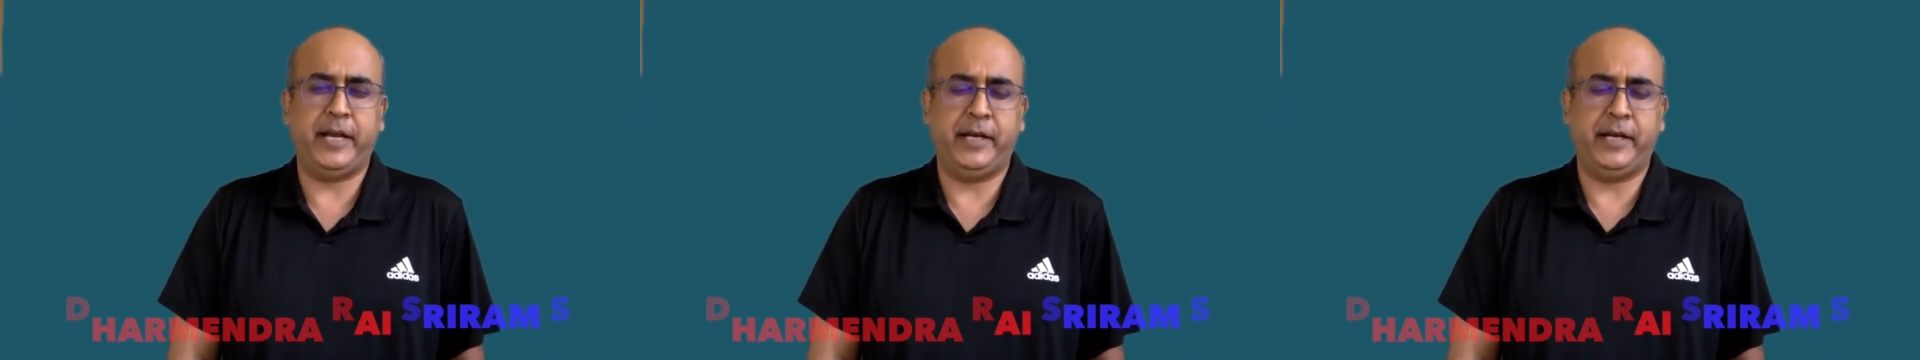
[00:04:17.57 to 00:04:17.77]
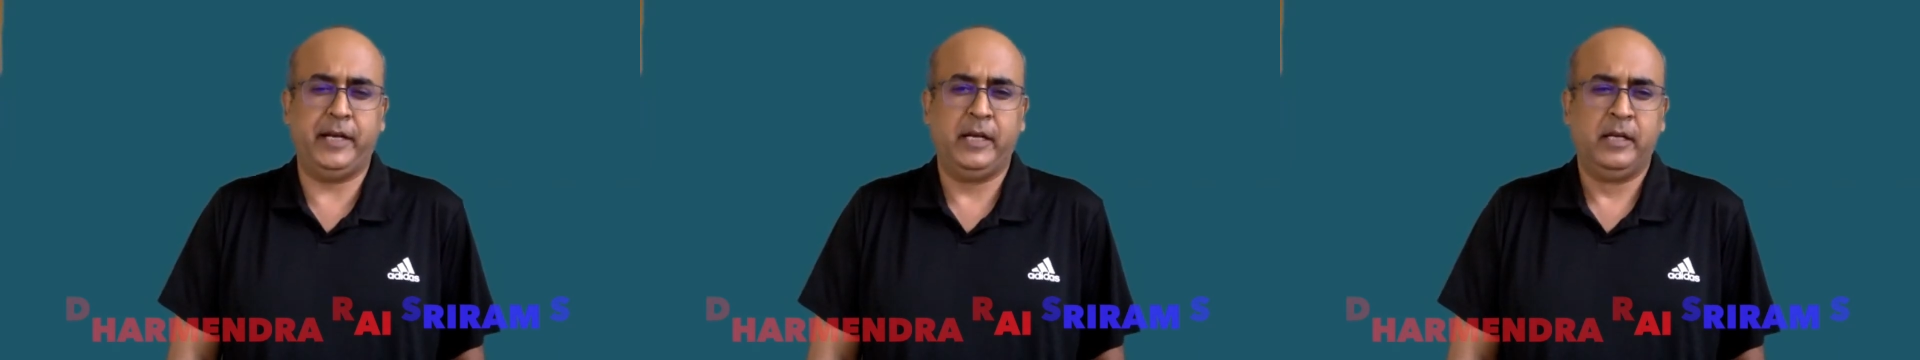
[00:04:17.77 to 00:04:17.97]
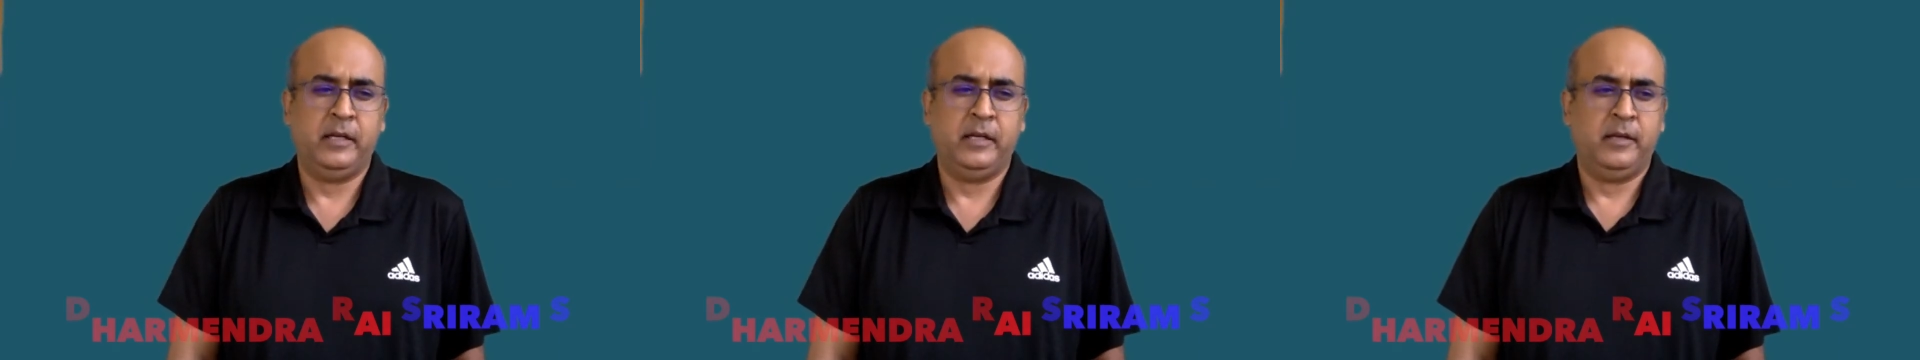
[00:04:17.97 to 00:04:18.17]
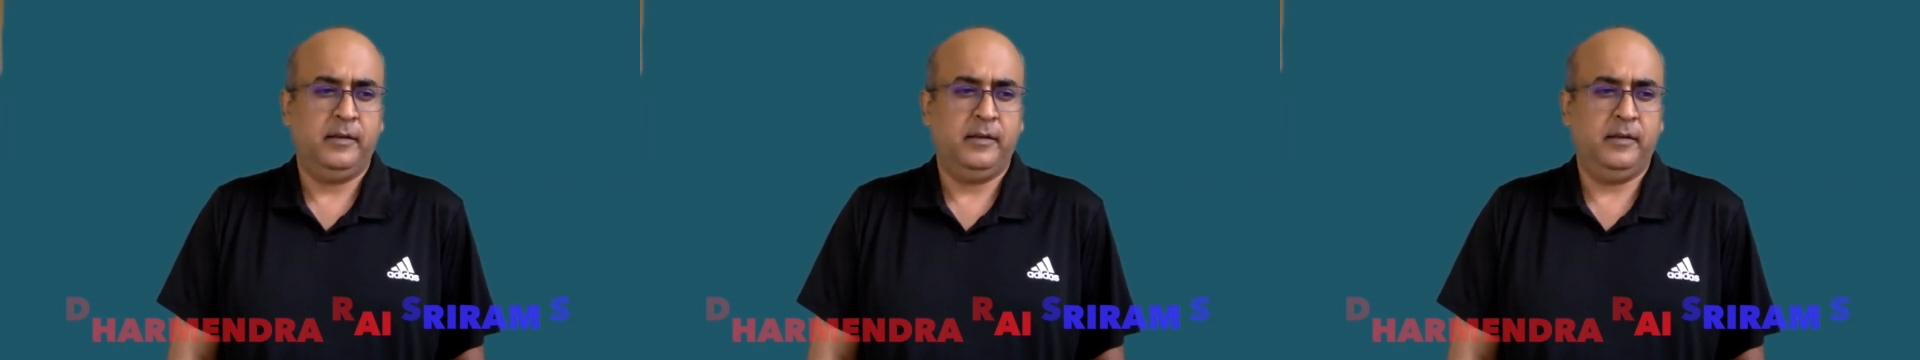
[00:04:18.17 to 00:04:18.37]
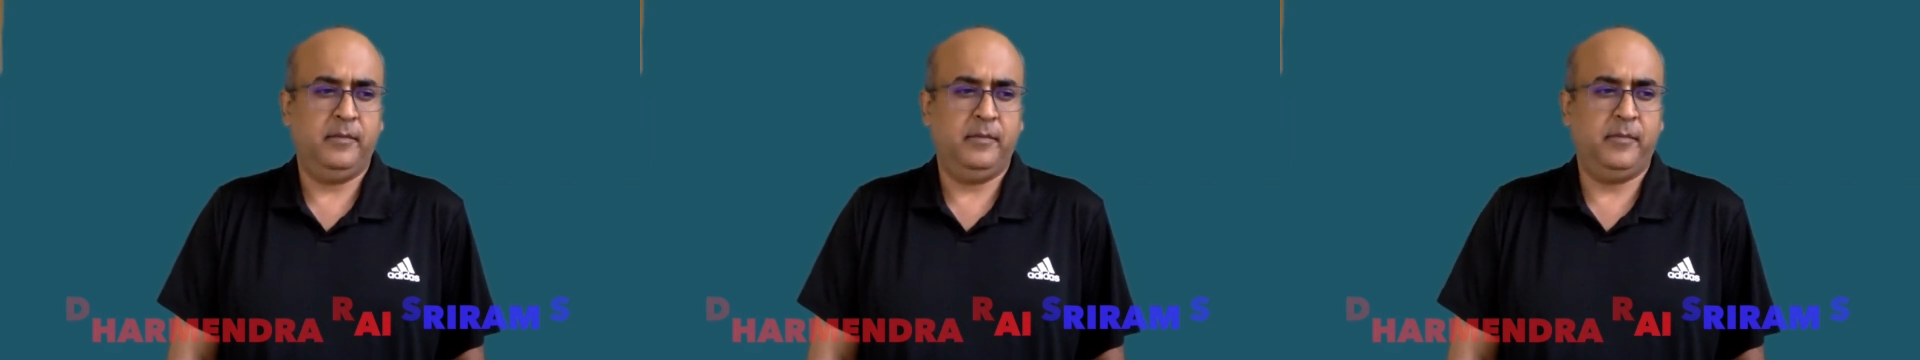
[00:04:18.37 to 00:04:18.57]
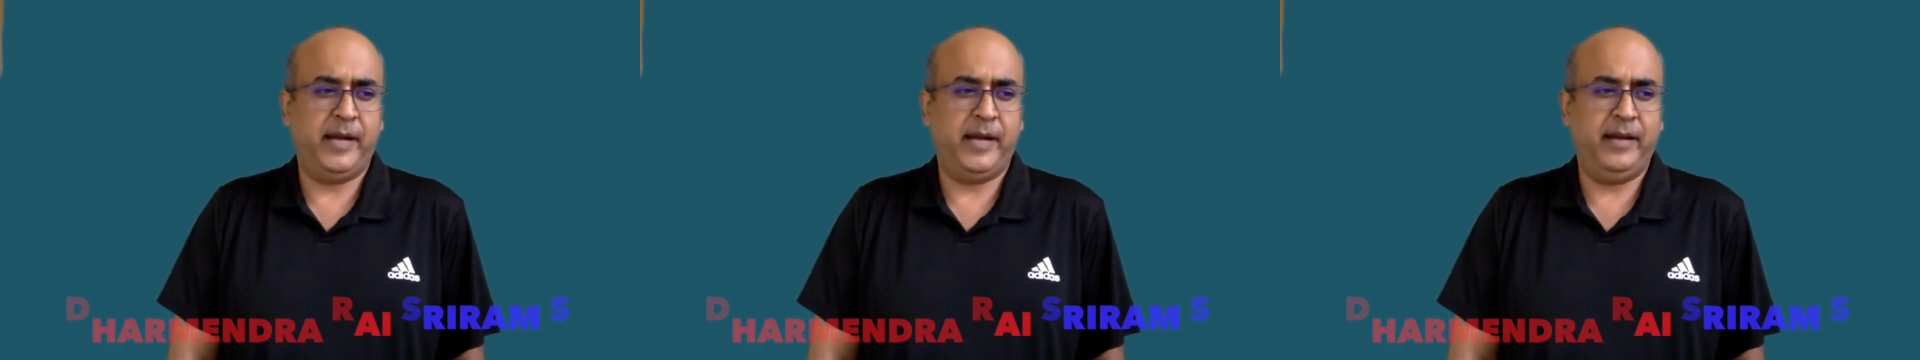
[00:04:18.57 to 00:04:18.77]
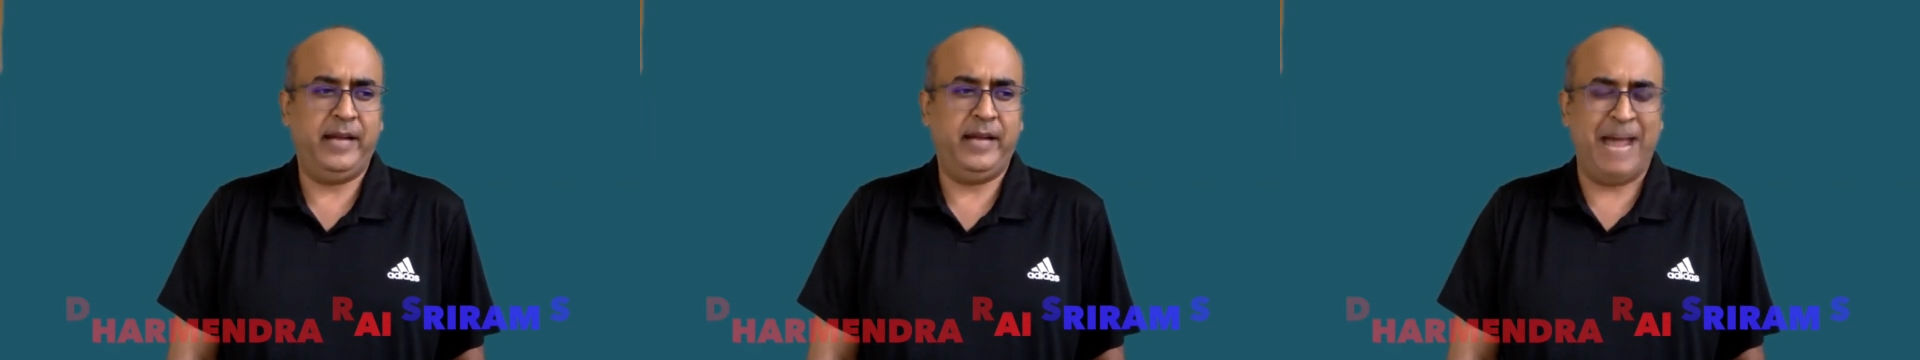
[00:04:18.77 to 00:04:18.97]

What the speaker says: And my